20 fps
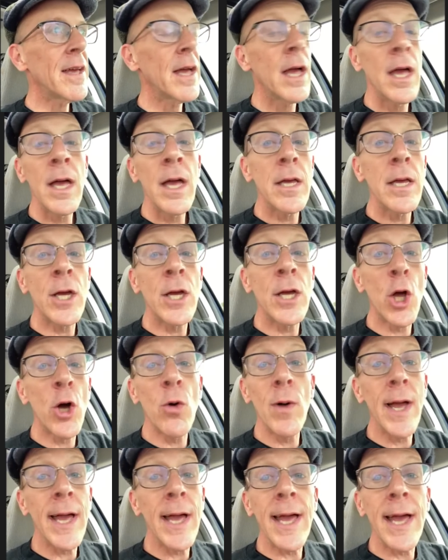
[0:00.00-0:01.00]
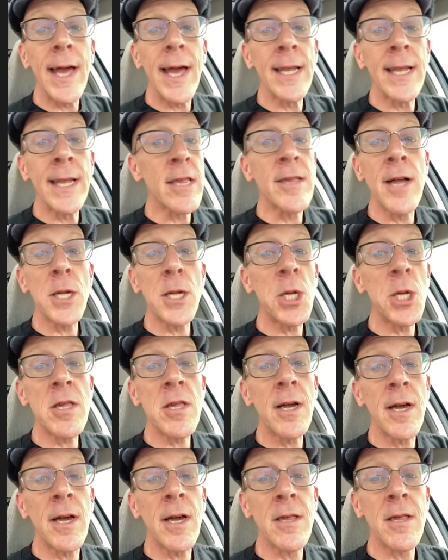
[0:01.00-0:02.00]
and it's not just us.
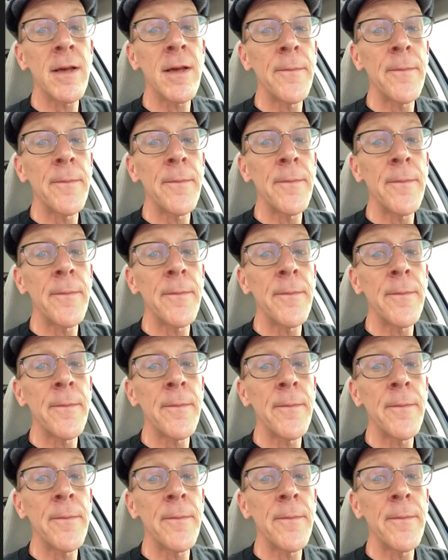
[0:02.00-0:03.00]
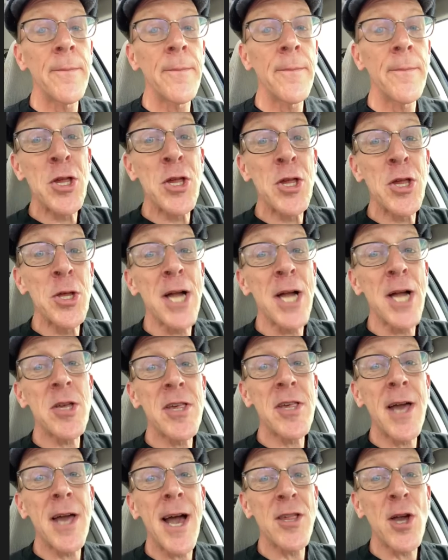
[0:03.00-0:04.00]
It's not just guys
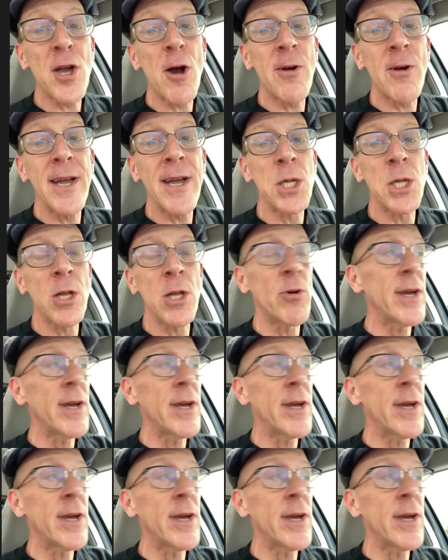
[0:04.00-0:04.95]
our age, Louis. I mean, there's